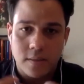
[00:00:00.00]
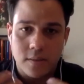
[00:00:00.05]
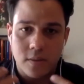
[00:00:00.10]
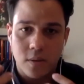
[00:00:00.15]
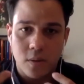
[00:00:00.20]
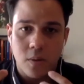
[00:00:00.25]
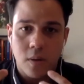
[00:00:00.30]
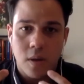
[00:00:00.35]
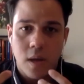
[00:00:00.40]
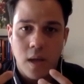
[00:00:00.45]

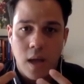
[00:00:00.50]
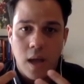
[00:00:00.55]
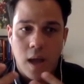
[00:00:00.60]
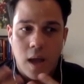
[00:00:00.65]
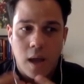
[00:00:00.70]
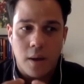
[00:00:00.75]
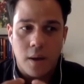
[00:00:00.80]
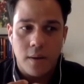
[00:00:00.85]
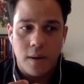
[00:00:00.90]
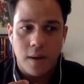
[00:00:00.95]
So
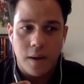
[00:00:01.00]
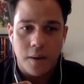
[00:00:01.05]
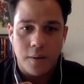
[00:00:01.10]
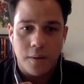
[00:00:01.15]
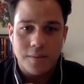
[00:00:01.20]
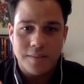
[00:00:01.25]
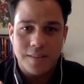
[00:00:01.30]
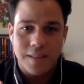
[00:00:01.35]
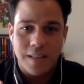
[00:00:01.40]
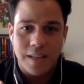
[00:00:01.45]

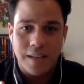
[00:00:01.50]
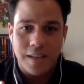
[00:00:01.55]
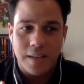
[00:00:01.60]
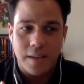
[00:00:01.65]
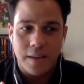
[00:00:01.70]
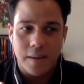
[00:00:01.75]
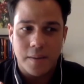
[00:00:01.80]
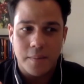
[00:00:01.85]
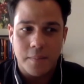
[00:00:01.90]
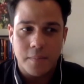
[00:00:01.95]
how's like
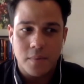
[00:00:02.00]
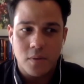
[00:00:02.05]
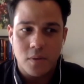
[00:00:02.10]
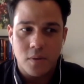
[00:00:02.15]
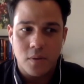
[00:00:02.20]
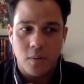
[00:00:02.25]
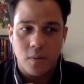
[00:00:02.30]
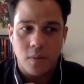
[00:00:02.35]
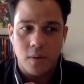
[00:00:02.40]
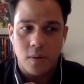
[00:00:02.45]
you
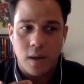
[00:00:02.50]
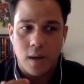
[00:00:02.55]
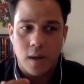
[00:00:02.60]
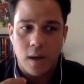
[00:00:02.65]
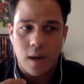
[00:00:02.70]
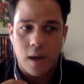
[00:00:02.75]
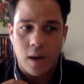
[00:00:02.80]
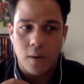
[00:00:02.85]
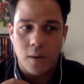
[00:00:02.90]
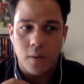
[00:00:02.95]
know,
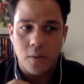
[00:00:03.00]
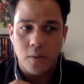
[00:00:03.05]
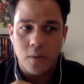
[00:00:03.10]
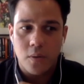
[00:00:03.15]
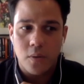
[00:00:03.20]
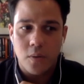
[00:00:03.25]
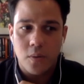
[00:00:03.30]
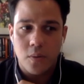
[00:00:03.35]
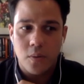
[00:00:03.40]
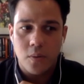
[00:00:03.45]
how do
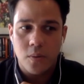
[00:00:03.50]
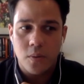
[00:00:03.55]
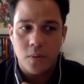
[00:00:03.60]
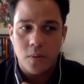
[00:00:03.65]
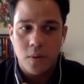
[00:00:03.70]
you